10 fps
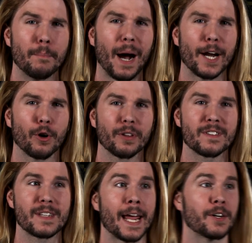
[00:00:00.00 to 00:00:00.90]
by Earth
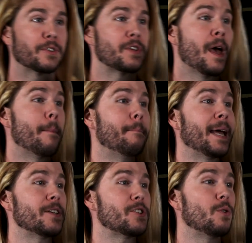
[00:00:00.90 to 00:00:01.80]
standards,
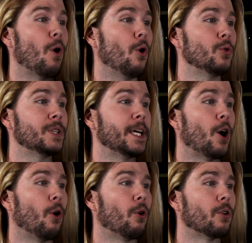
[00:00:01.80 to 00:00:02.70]
meant to only
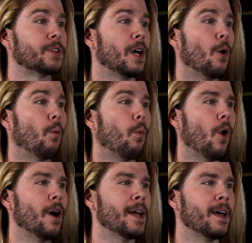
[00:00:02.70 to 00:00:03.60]
hold
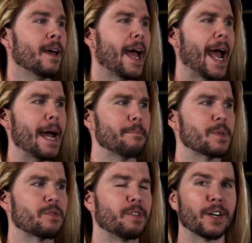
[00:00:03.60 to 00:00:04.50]
1
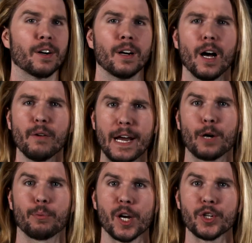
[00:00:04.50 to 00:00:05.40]
atmosphere of
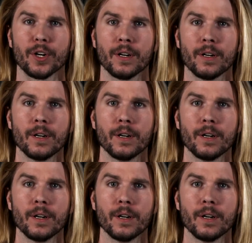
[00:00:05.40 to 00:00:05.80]
air pressure.